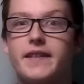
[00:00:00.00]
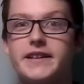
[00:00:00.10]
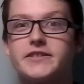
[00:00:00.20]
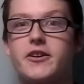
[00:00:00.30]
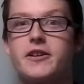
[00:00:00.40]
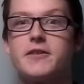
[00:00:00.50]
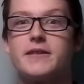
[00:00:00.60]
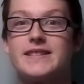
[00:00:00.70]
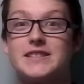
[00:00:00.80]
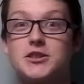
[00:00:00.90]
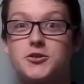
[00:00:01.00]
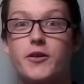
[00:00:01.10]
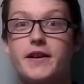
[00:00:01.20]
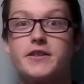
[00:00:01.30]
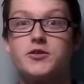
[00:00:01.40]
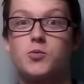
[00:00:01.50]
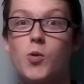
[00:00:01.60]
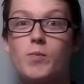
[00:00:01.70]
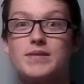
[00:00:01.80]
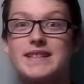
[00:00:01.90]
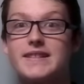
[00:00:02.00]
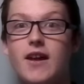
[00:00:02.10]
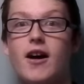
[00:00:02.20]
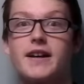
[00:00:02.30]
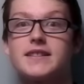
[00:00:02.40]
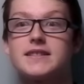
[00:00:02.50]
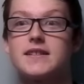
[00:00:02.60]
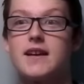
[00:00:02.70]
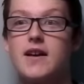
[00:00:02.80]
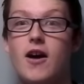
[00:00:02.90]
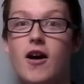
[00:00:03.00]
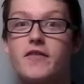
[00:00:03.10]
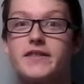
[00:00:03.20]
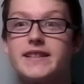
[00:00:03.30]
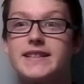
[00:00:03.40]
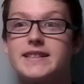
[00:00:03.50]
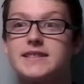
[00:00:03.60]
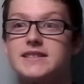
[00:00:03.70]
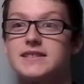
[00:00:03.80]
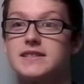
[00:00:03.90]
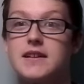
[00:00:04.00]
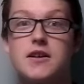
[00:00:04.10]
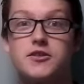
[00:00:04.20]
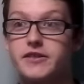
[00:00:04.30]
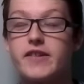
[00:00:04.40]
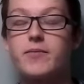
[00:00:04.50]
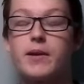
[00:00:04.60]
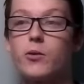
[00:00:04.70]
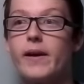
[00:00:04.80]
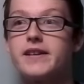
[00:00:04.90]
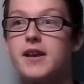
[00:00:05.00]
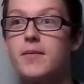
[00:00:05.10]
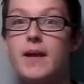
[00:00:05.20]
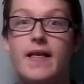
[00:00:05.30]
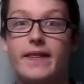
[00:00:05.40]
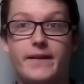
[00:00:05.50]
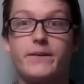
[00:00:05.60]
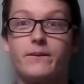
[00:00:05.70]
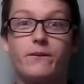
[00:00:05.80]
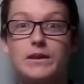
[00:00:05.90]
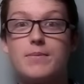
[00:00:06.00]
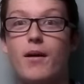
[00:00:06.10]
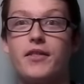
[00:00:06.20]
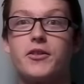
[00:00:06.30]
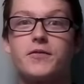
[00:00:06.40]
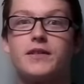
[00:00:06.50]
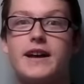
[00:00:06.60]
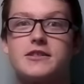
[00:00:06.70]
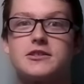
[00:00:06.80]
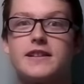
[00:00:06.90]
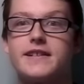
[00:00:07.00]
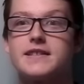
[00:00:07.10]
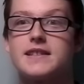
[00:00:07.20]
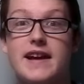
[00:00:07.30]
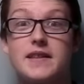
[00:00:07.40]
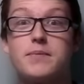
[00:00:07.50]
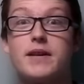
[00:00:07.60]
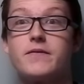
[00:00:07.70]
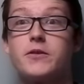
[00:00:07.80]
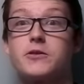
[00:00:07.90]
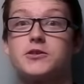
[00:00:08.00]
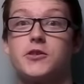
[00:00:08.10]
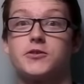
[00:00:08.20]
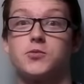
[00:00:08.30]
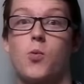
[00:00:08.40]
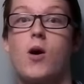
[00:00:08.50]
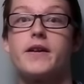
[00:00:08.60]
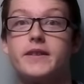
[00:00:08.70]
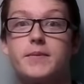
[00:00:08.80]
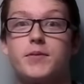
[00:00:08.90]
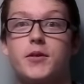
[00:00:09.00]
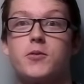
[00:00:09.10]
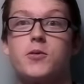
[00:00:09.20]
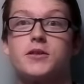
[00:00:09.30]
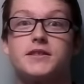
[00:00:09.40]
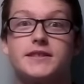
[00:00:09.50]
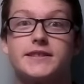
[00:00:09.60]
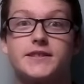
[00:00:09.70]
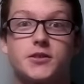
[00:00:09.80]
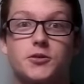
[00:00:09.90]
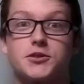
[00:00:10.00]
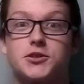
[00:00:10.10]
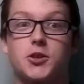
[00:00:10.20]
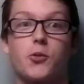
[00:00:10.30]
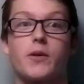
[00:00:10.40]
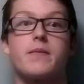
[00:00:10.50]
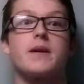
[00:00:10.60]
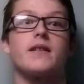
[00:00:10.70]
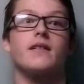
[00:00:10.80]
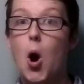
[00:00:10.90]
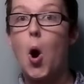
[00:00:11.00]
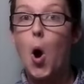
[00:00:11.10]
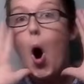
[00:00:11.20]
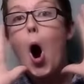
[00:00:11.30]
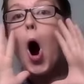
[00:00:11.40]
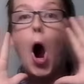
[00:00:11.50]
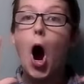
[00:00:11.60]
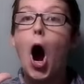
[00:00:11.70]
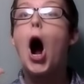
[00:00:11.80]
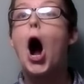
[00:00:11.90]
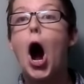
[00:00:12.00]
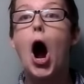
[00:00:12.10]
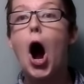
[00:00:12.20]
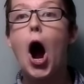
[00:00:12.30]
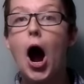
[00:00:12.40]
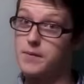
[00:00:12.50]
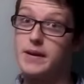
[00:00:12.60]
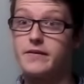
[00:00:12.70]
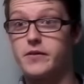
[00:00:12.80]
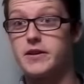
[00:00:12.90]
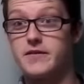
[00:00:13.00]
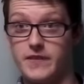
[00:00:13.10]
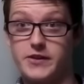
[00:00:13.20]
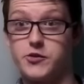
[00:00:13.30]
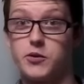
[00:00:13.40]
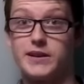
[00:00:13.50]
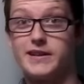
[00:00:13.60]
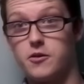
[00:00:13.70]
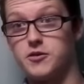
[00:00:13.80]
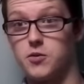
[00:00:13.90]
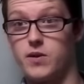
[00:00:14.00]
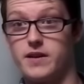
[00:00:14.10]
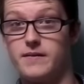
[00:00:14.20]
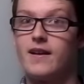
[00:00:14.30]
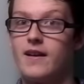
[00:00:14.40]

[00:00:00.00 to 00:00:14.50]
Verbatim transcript: they start hearing these strange whoops and knocks off in the distance. So when everybody wakes up, they flip on their flashlights, and the Bigfooter starts walking up to the woods and starts screaming, Whoa! The Bigfoot eventually goes away.